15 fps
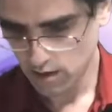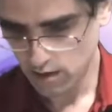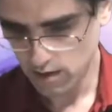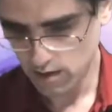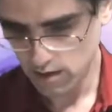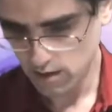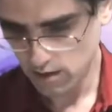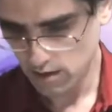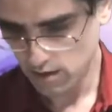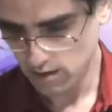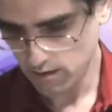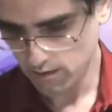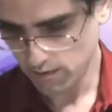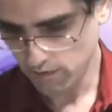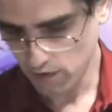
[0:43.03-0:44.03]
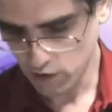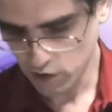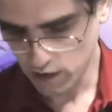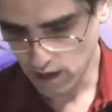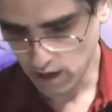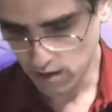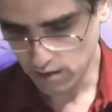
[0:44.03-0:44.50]
the
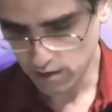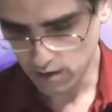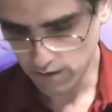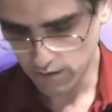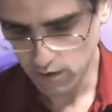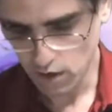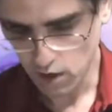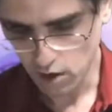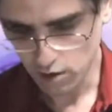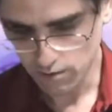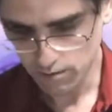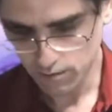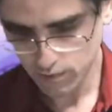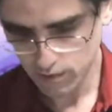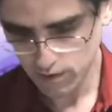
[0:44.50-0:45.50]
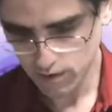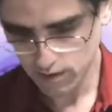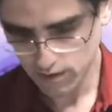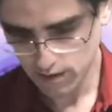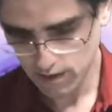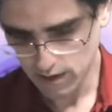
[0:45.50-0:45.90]
functionality of the arms